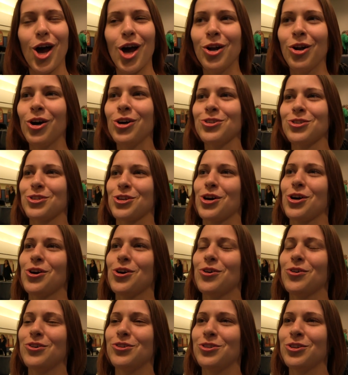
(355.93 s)
and
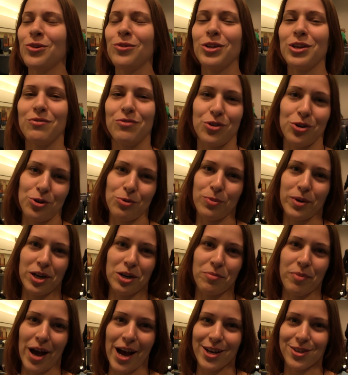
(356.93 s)
also don't leave your
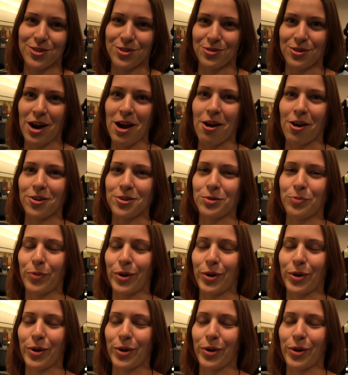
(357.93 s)
weird bags around